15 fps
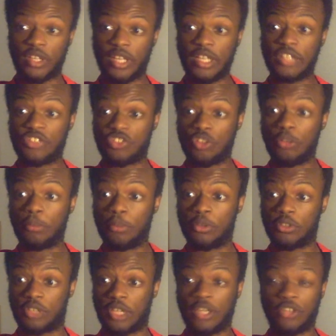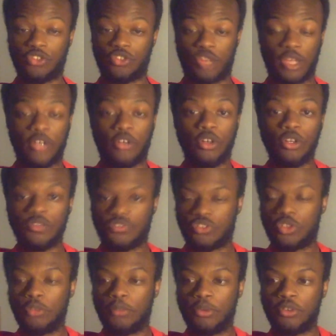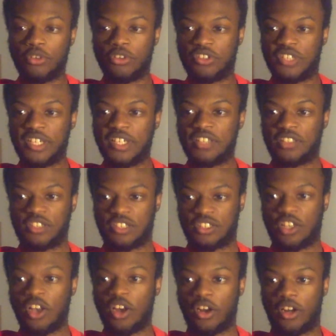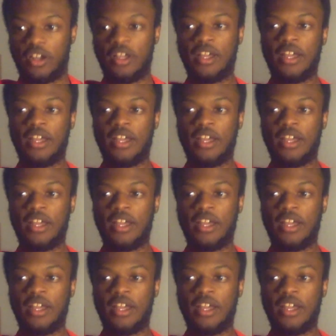They could have still booked their ticket to Qatar,